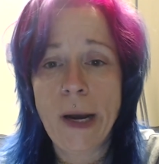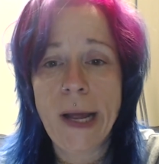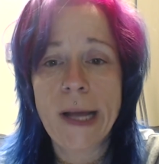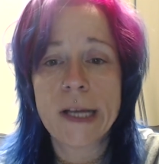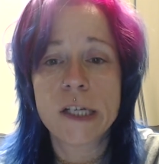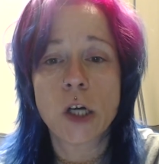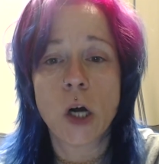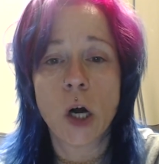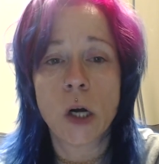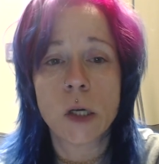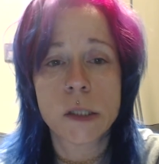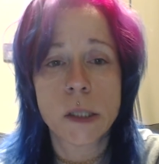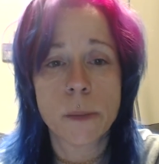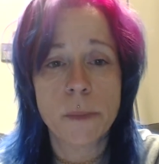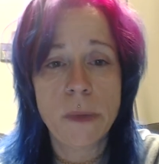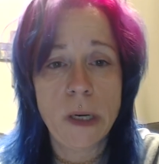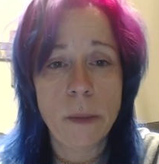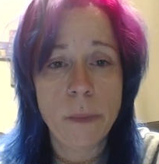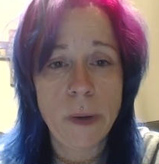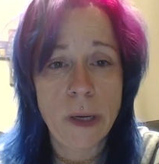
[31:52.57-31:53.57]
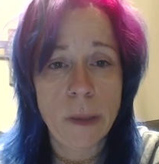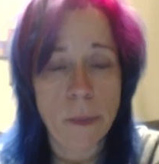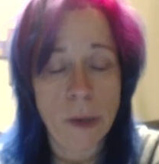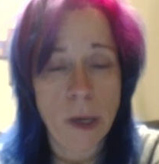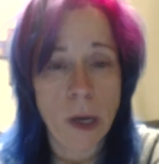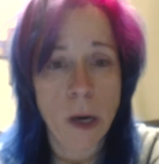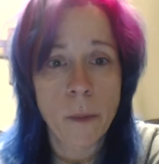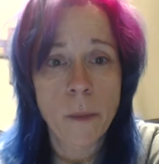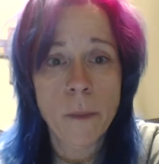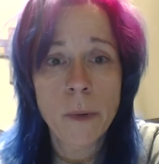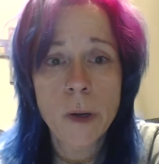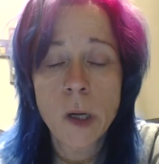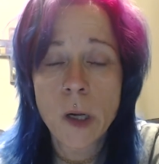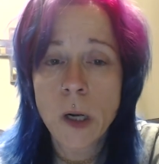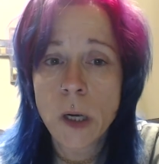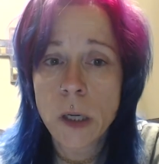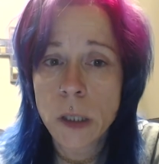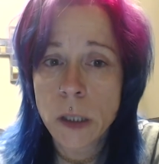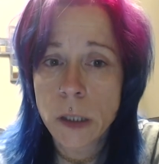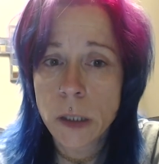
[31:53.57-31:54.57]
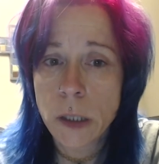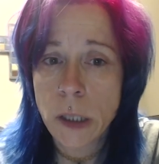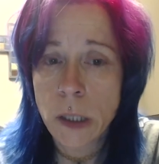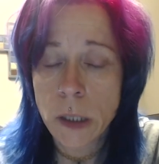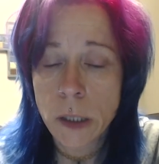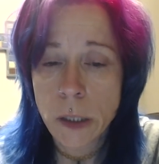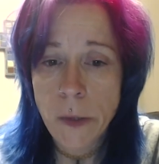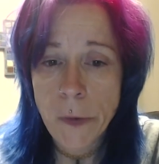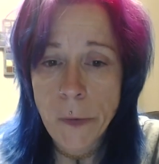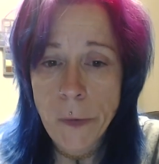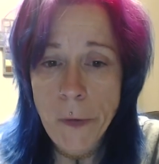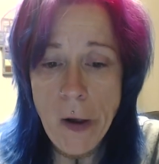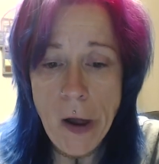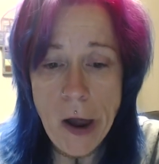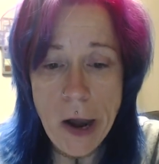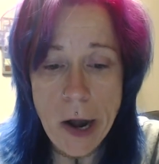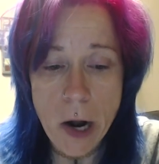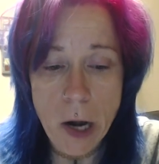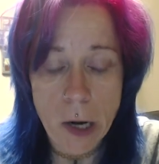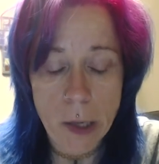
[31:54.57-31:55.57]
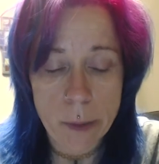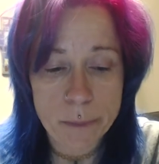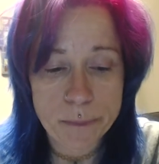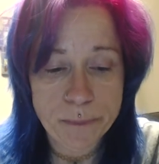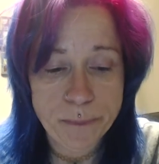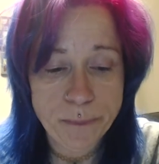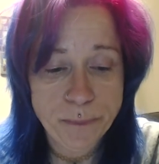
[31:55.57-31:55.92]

I had to call somebody to pick me up. And, um,